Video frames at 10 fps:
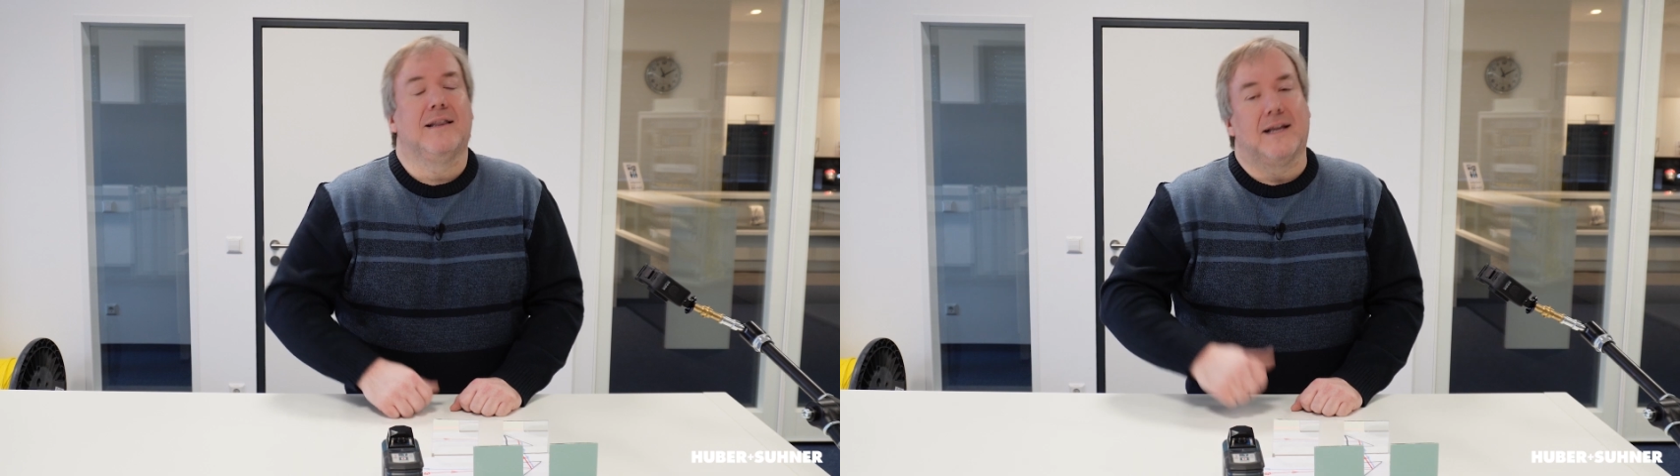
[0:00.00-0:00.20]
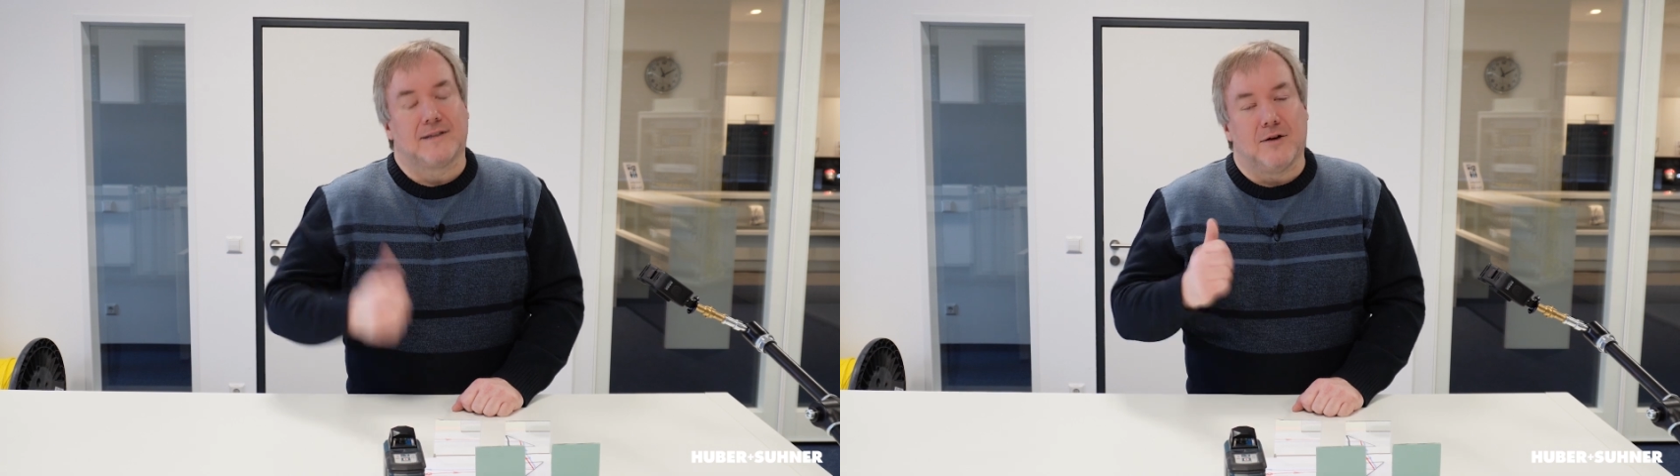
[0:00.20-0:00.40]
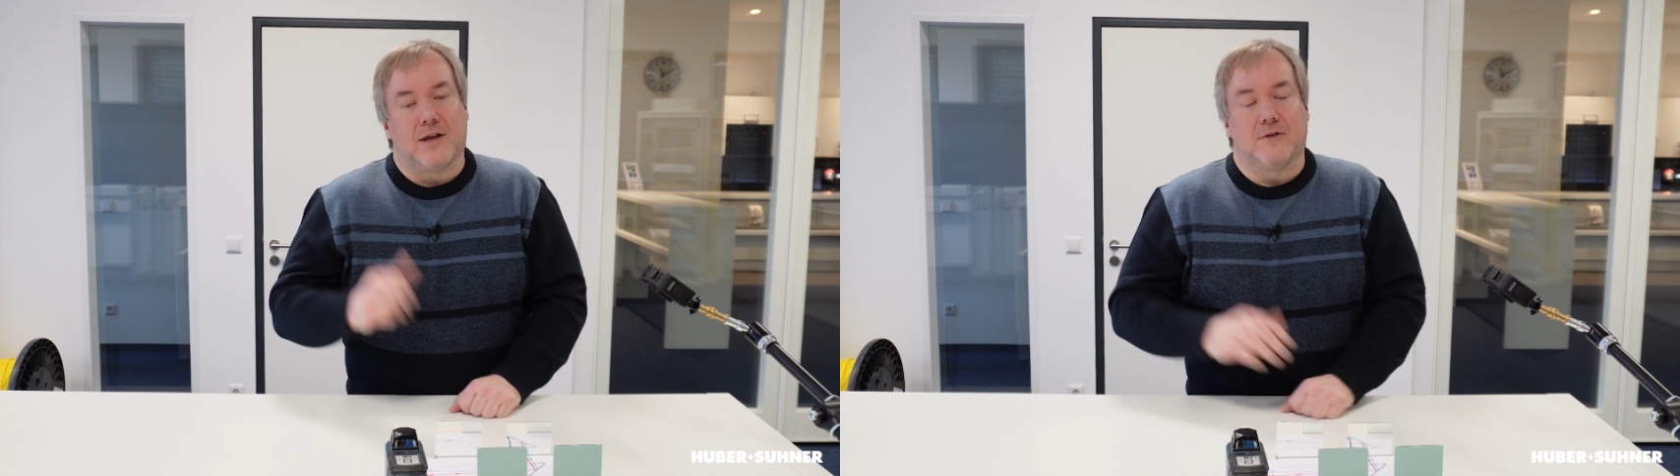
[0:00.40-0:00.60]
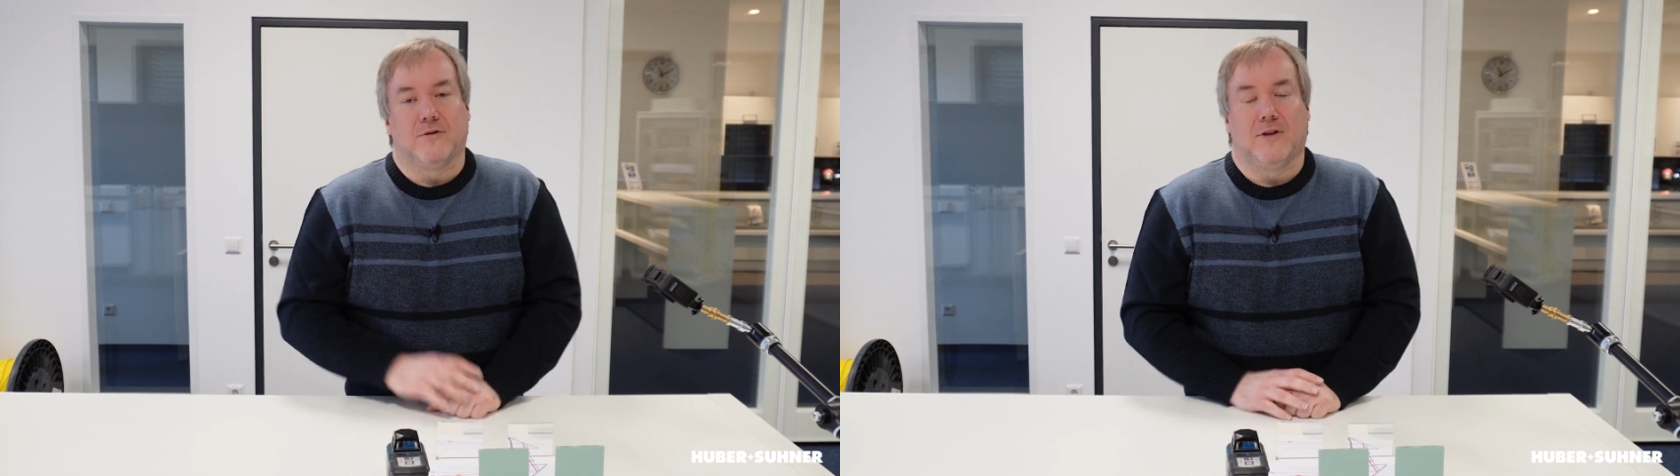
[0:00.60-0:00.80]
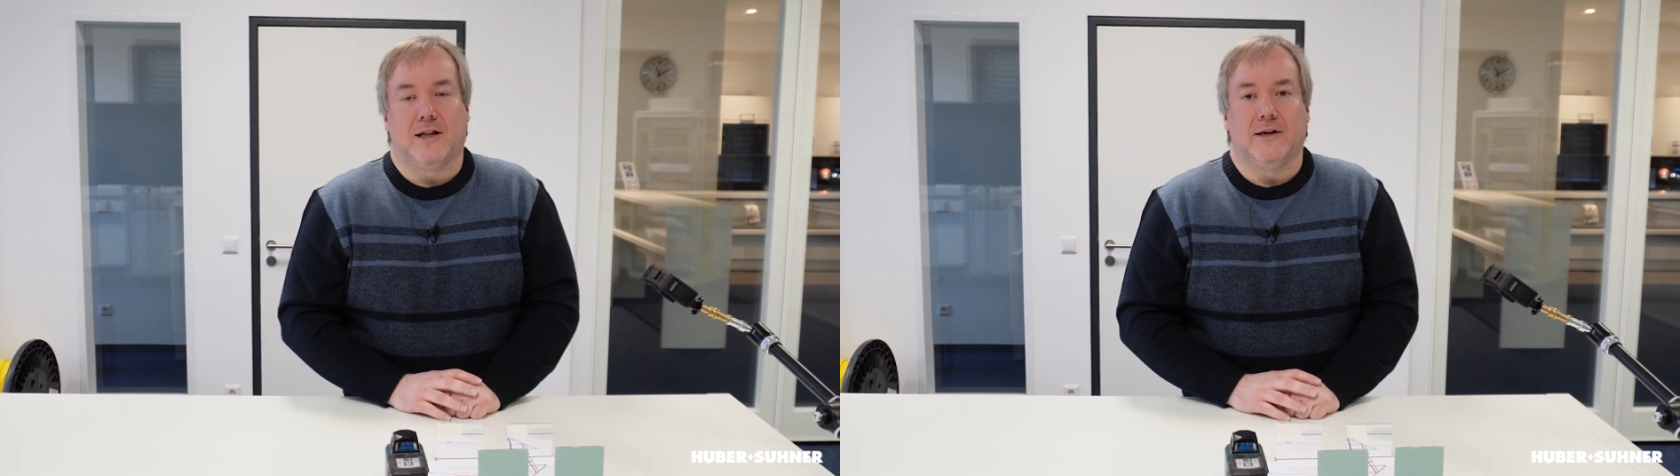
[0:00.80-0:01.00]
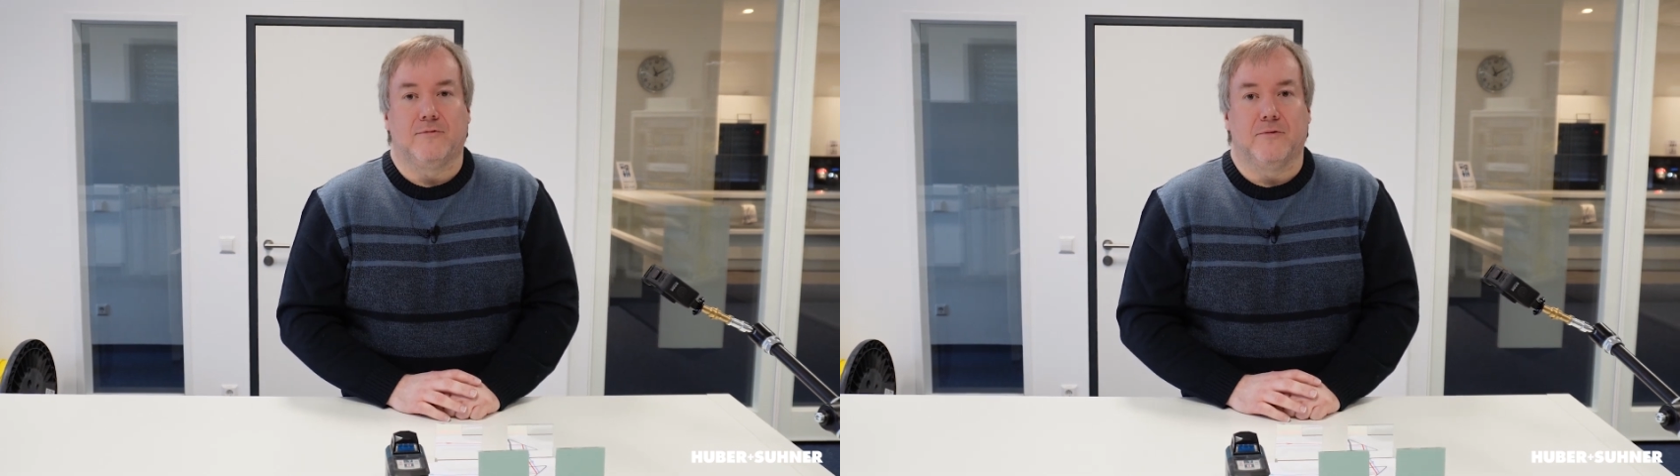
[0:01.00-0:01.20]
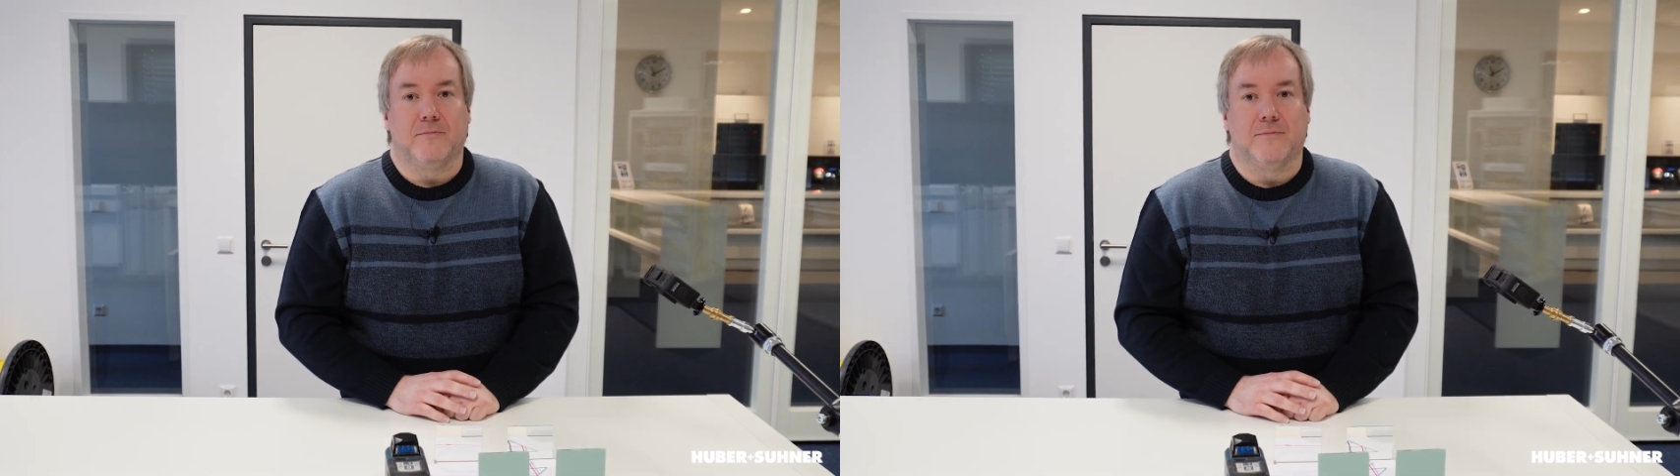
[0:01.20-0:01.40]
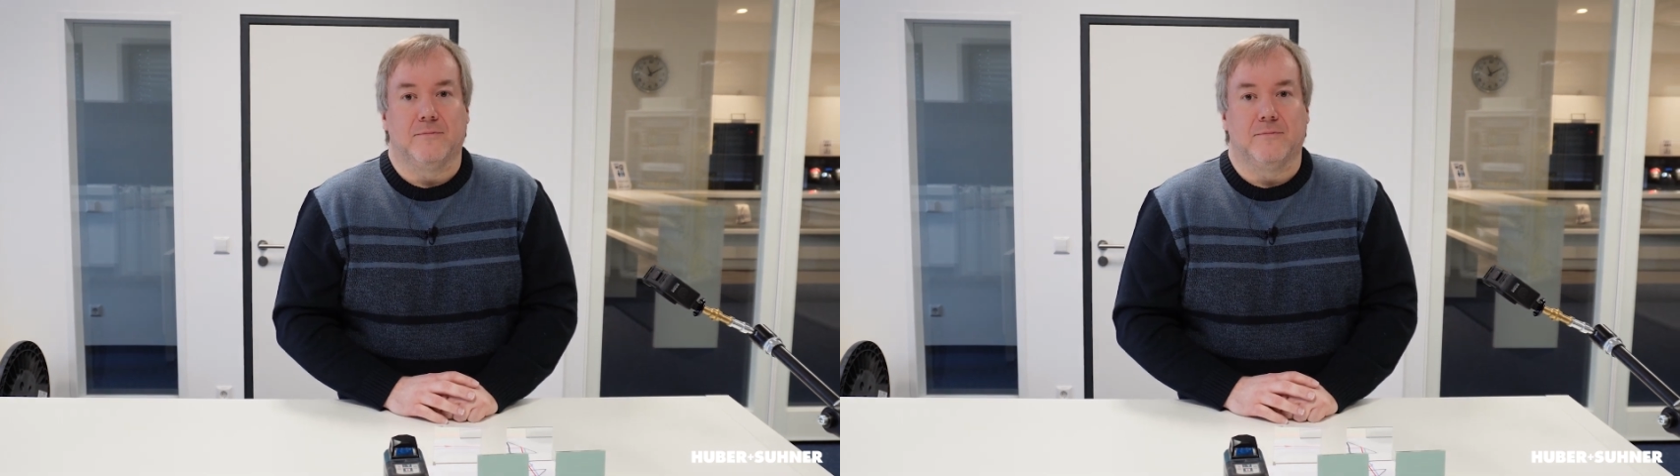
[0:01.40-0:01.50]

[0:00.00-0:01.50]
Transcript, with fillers: let's go down to the clean room.